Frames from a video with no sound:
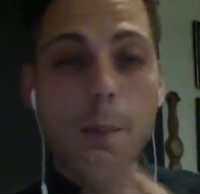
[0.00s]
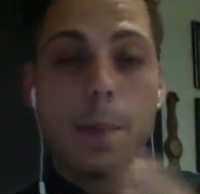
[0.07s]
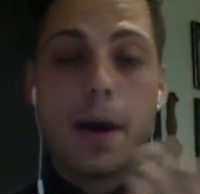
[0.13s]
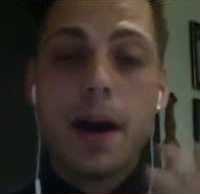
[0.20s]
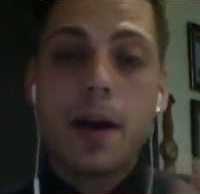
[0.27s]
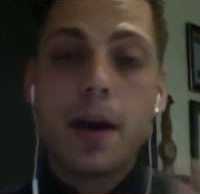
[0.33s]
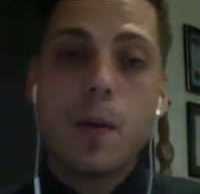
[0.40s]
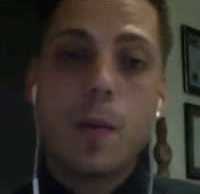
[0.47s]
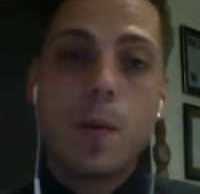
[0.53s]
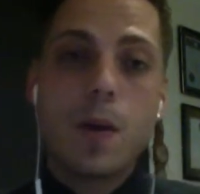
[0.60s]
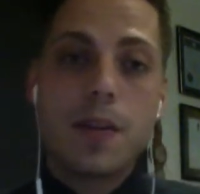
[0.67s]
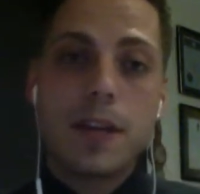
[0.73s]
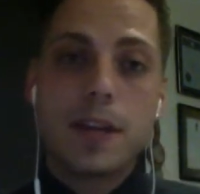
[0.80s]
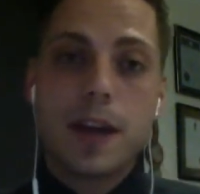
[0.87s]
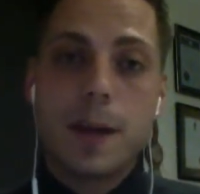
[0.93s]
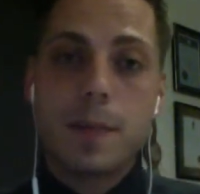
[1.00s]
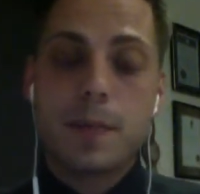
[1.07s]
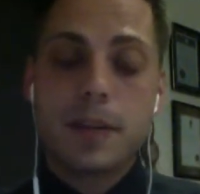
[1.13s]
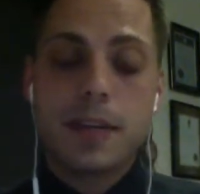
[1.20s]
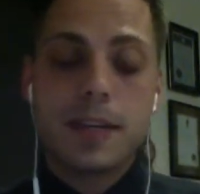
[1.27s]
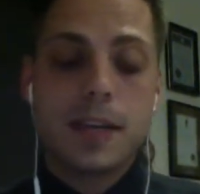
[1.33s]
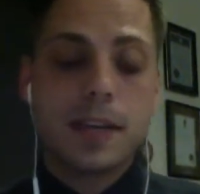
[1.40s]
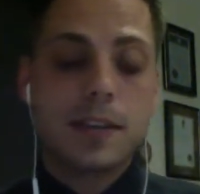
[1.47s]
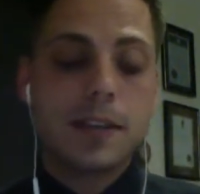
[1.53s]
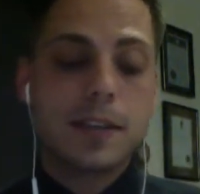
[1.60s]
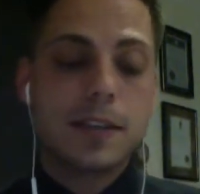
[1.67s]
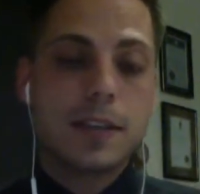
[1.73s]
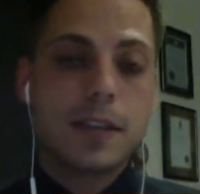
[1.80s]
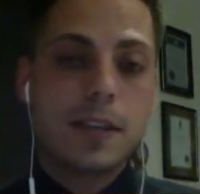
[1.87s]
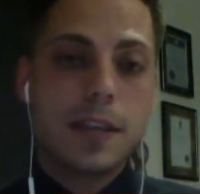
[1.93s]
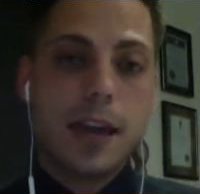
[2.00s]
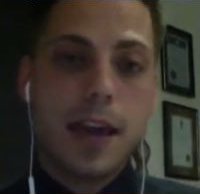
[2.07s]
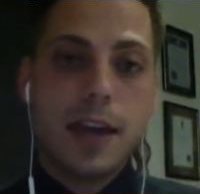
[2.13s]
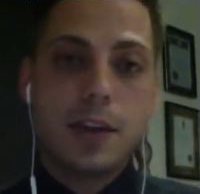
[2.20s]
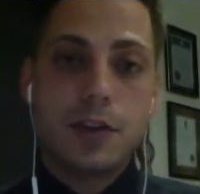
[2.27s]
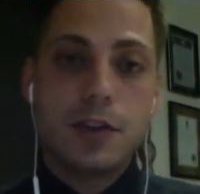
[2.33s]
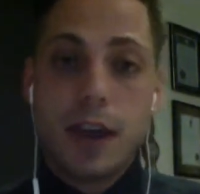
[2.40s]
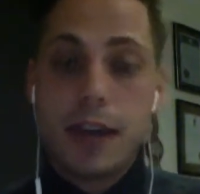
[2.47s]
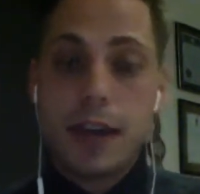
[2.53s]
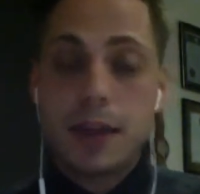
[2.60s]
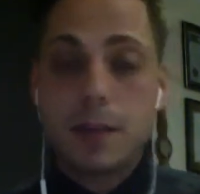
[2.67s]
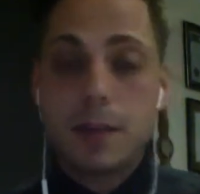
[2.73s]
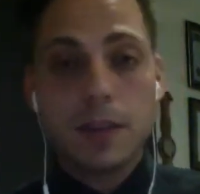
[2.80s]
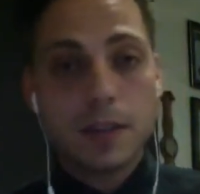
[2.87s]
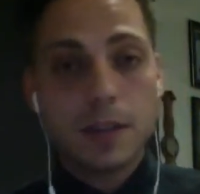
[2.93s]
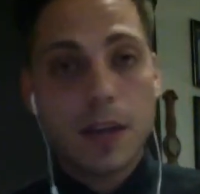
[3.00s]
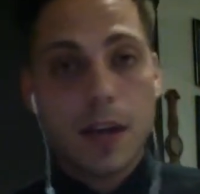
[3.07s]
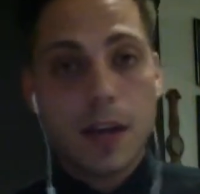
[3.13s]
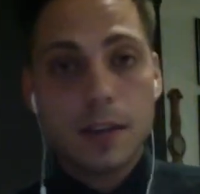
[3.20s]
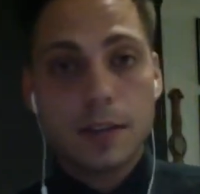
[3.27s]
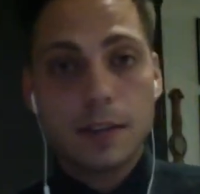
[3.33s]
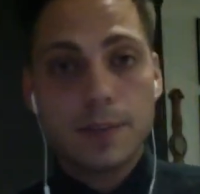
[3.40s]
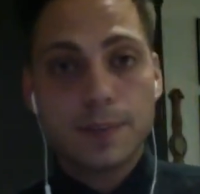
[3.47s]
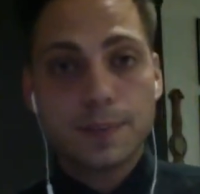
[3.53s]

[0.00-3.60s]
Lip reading: but what that company does is they train the prison guards.